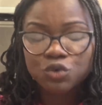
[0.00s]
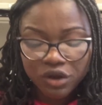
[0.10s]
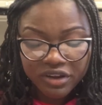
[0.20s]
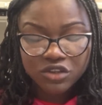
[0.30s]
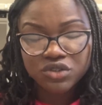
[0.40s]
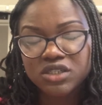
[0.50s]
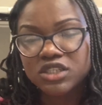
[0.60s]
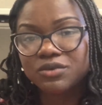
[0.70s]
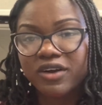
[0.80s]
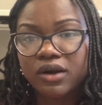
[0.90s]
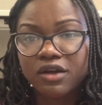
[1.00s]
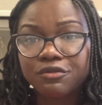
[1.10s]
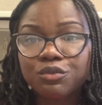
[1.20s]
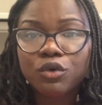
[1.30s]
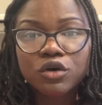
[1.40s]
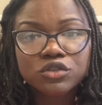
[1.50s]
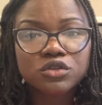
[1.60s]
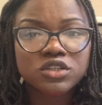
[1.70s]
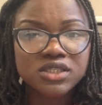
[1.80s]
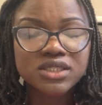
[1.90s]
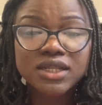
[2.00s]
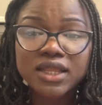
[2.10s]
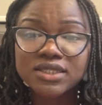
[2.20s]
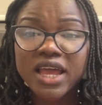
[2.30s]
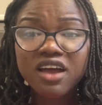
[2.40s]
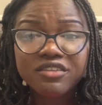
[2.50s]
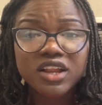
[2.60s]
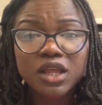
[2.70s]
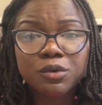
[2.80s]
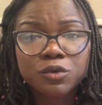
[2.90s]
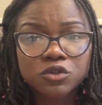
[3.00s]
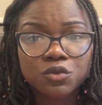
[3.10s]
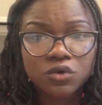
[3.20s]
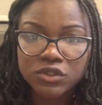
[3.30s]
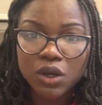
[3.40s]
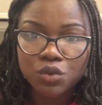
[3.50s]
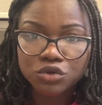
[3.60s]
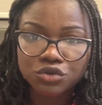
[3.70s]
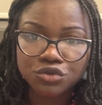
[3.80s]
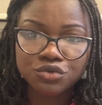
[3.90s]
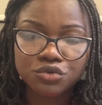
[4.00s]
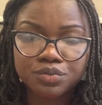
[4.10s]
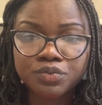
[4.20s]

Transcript: Whoever is reading this paragraph also understand that I have a clear purpose of what I want to do,